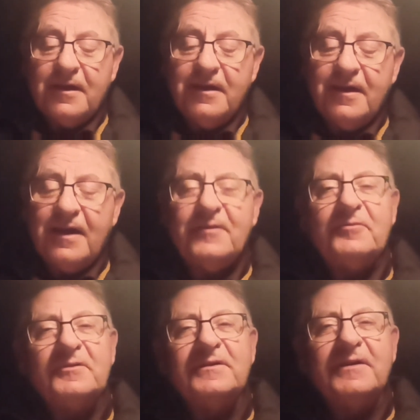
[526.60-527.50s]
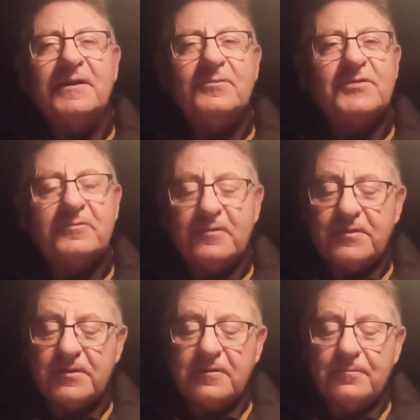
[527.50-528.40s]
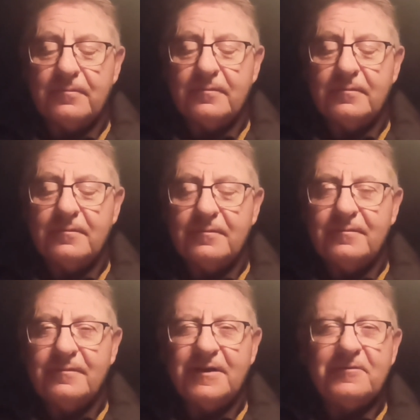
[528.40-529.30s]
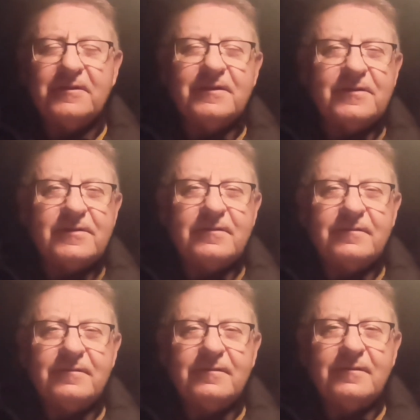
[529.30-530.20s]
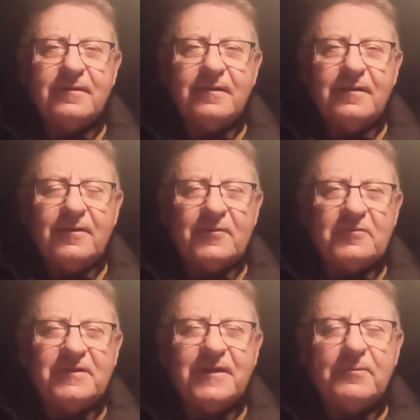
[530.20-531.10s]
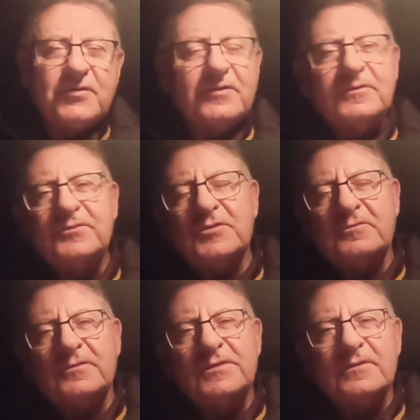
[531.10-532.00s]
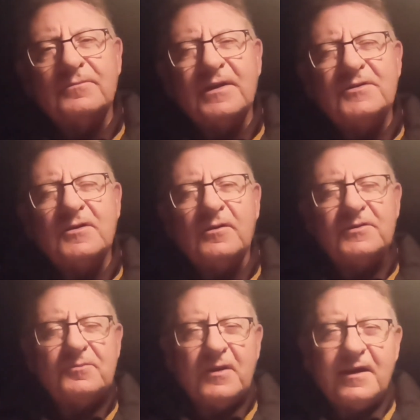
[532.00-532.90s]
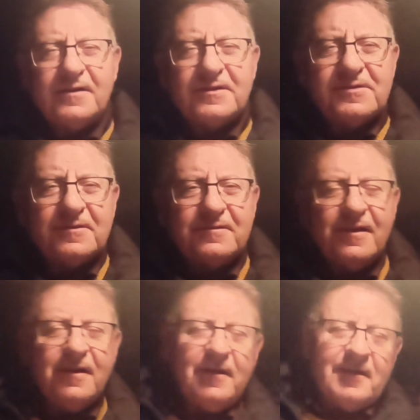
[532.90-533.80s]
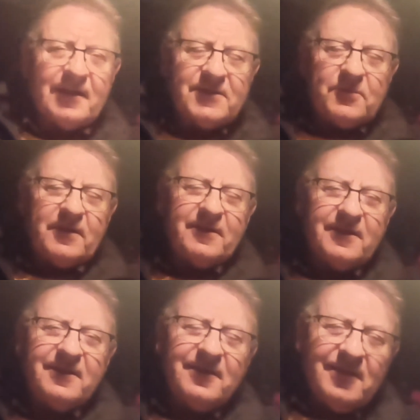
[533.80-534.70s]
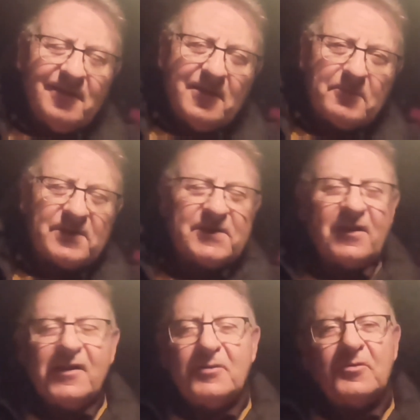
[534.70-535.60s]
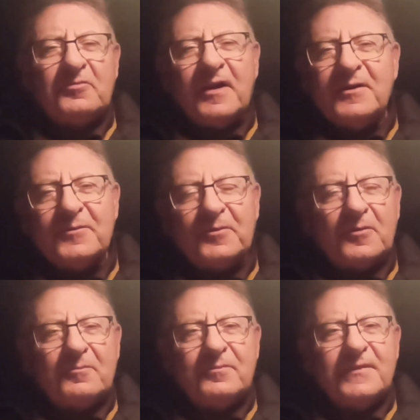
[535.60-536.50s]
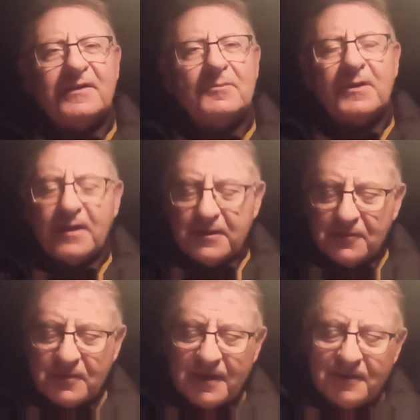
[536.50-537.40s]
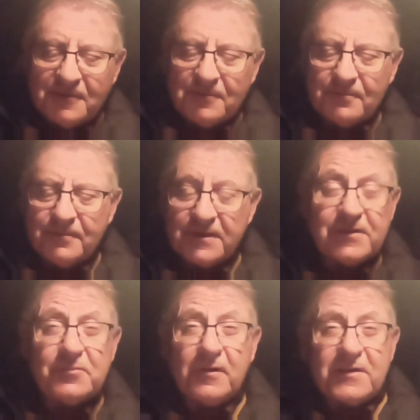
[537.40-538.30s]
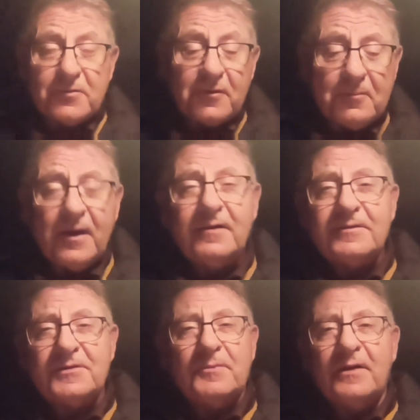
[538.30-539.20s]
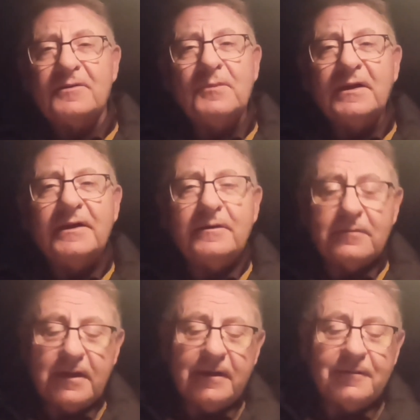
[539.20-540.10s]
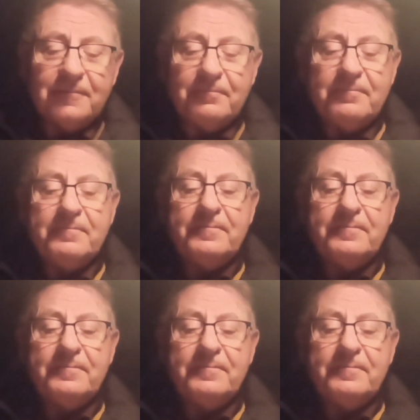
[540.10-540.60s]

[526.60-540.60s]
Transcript: he hath redeemed Jerusalem. There it is. The redemption of Jerusalem. That's God's plan, isn't it? That's where the Messiah will reign from in the millennial kingdom. This is what it's all about. It's about the millennial kingdom.